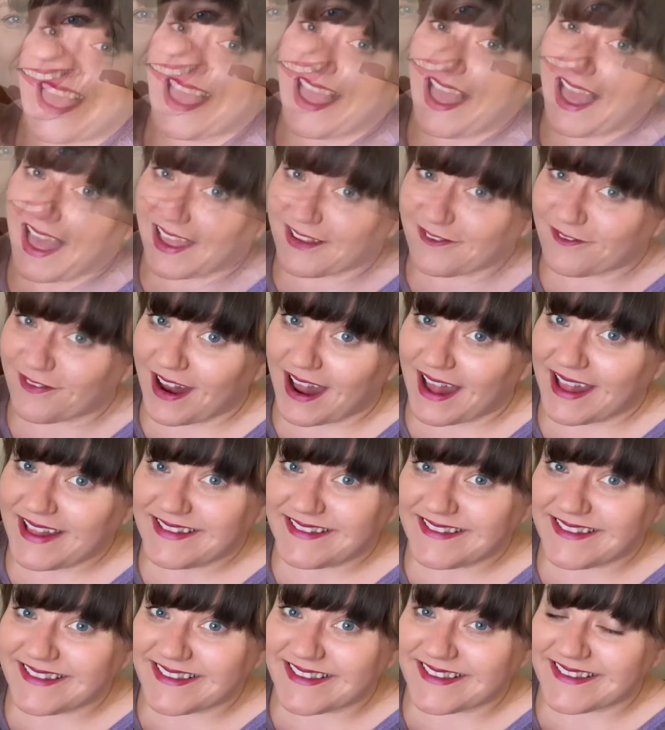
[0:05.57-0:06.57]
Hi
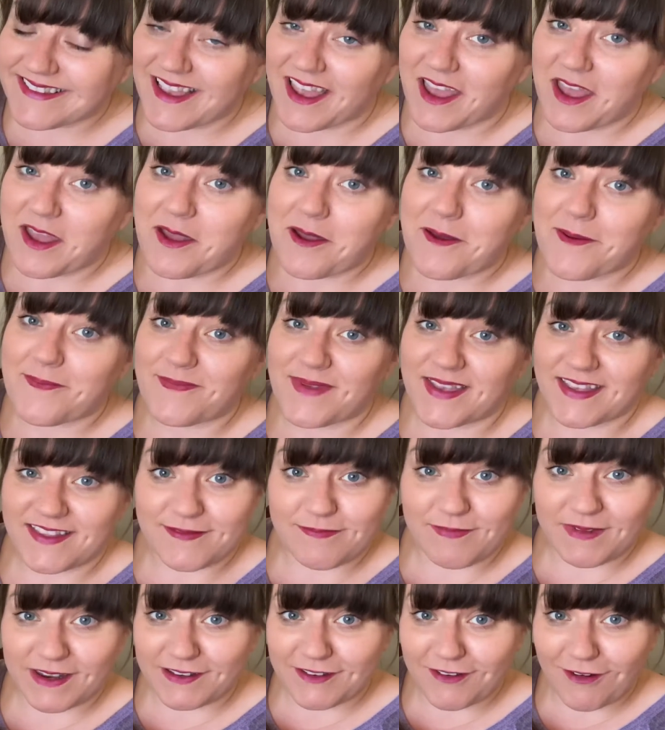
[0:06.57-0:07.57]
friends,
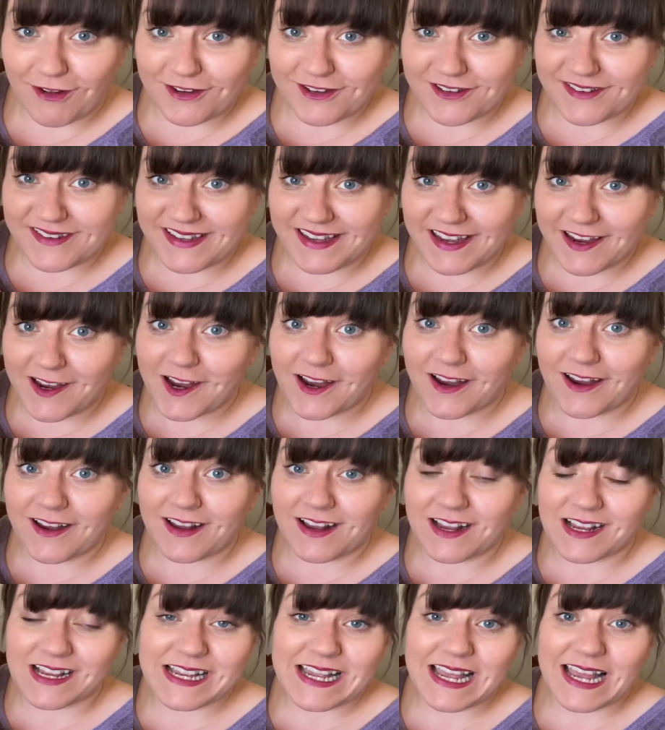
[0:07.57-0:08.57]
Miss MacDonald here.
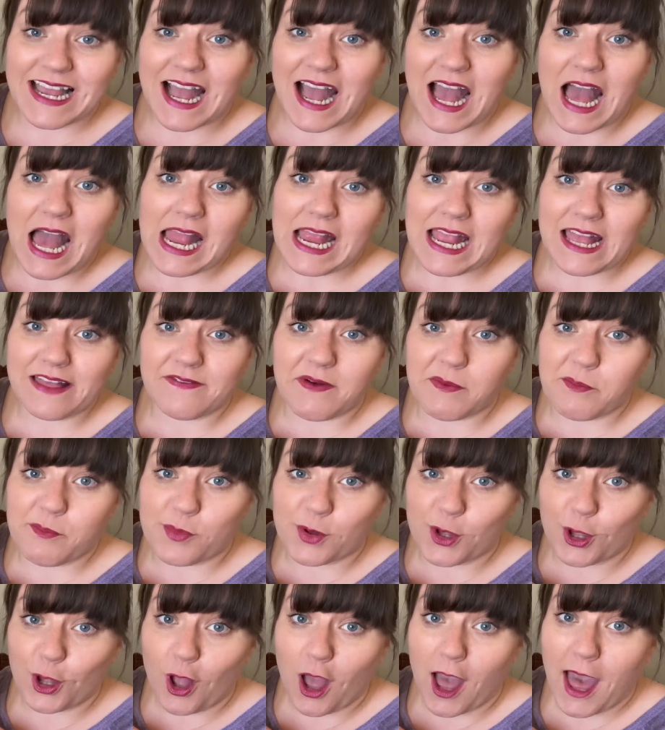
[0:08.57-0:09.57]
I have a
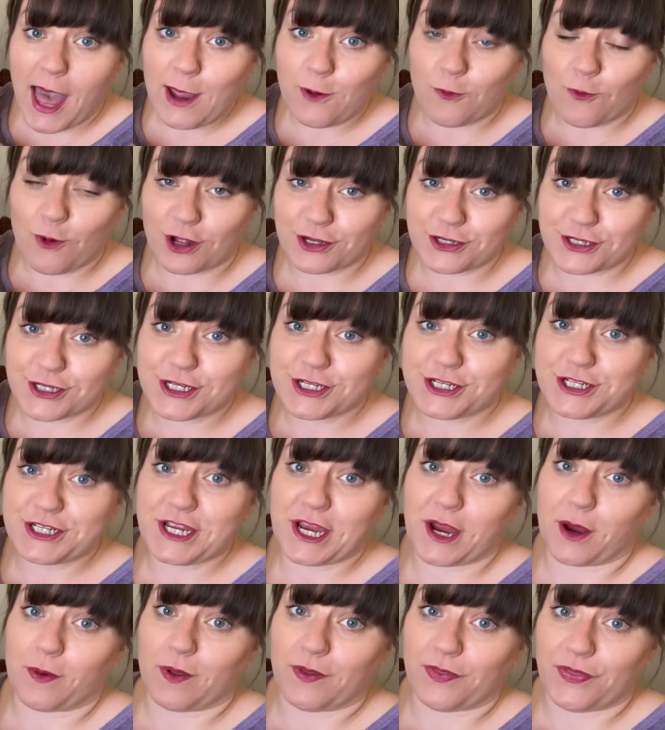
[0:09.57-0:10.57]
book I want to
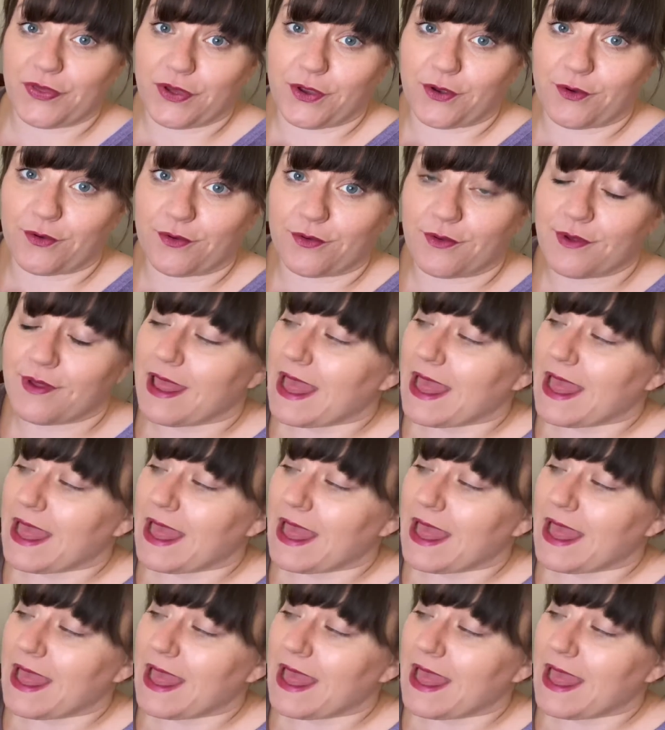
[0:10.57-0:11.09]
share with you.